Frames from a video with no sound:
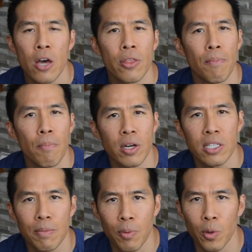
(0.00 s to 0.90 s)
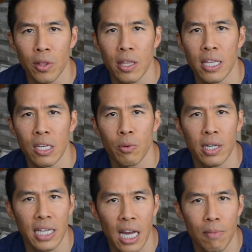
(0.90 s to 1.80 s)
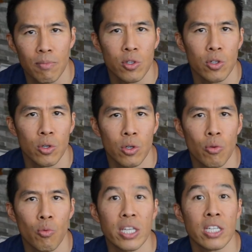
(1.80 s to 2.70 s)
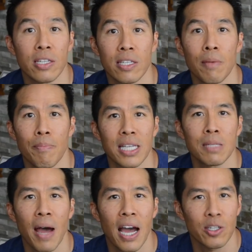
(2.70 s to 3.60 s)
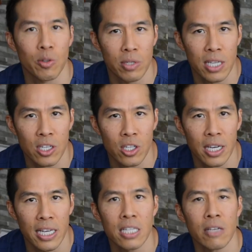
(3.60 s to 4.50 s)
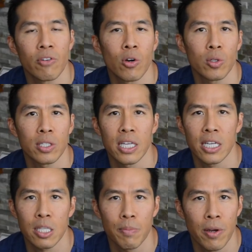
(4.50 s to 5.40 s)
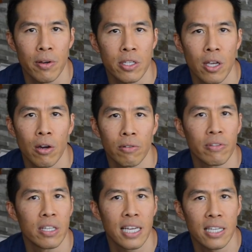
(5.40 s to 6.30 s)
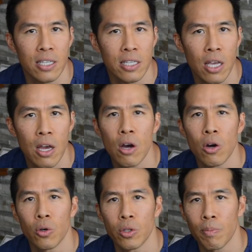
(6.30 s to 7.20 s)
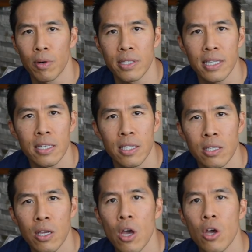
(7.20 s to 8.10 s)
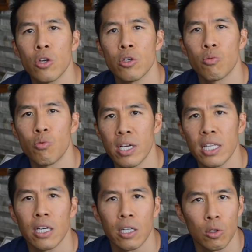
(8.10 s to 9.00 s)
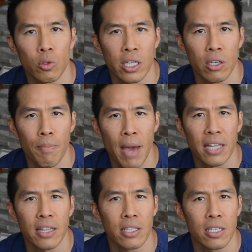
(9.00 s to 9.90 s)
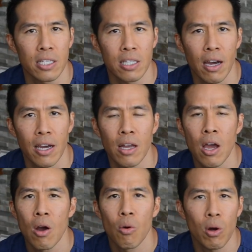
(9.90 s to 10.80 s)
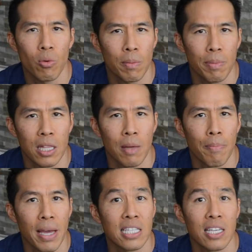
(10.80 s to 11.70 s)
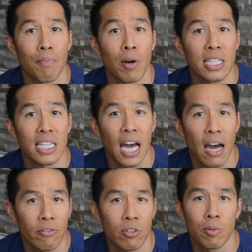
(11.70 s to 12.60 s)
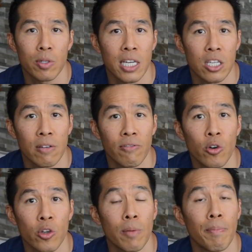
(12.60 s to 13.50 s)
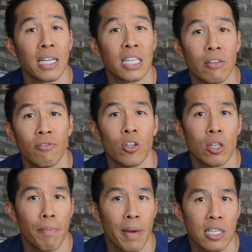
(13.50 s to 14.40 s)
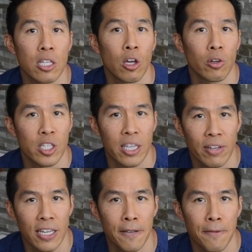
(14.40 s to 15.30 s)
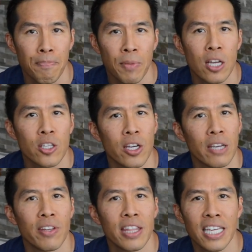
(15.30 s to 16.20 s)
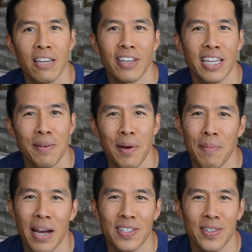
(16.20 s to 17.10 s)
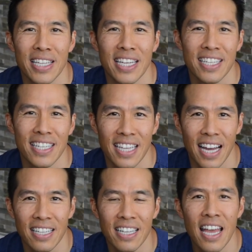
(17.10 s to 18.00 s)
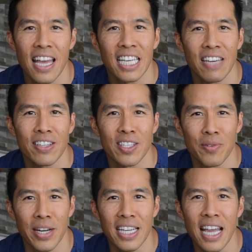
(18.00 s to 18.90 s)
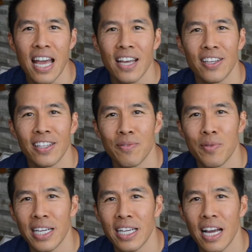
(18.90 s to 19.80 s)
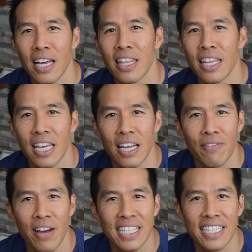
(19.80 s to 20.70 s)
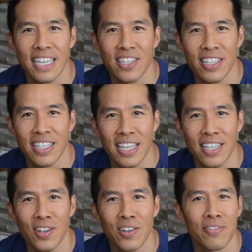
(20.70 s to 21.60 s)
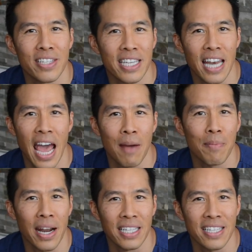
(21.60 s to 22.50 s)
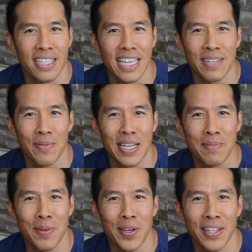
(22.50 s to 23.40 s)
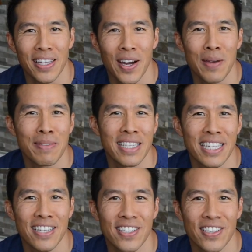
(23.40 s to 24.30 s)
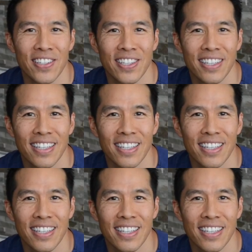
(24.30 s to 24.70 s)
The most important thing when it comes to which is the best partial denture is, of course, the experience of the dentist or the prosthetist, who's really going to look in your mouth and decide what would be the best and most comfortable denture for you, but give you the best longevity. So if you're thinking of getting a partial denture done, give us a ring. You can ring the Advanced Denture Centre or visit our practice in West Perth. I hope to see you soon.